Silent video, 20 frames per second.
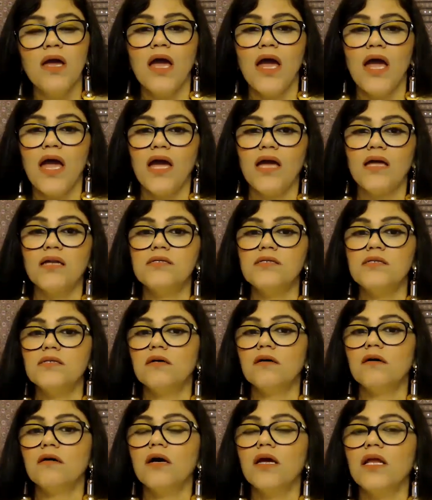And
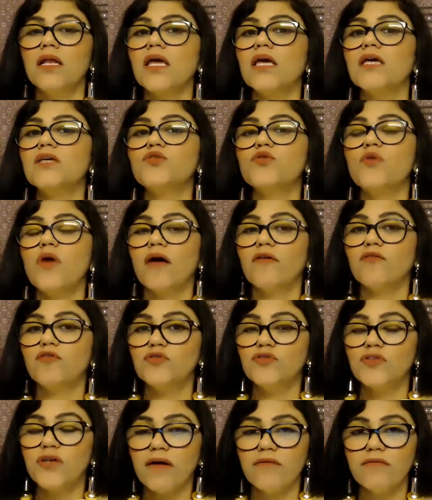in case you have to
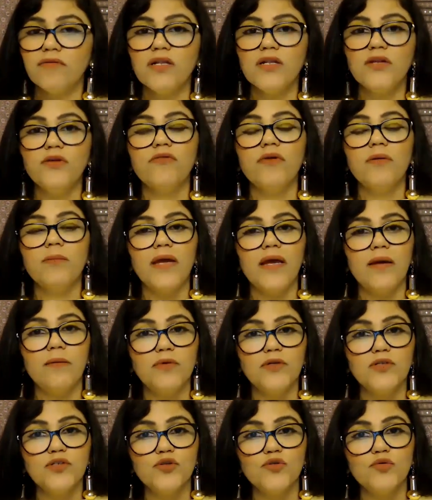travel, you will be
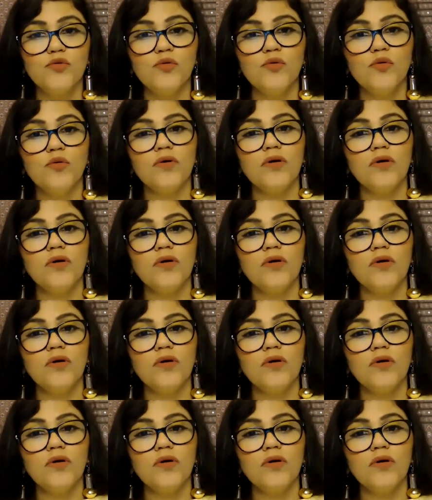able to.